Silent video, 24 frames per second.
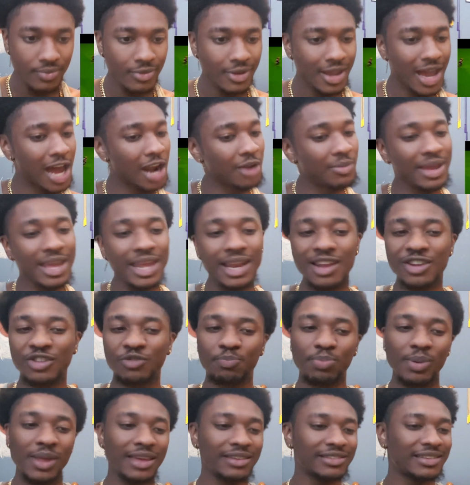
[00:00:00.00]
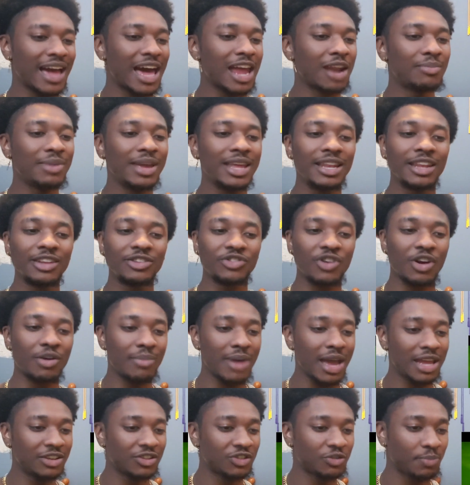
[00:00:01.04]
Got him hitting the drum
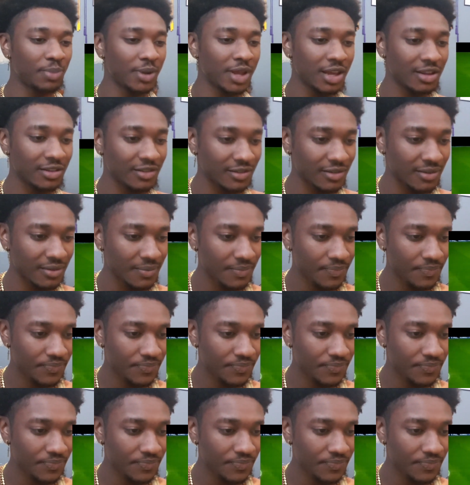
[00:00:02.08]
major splits.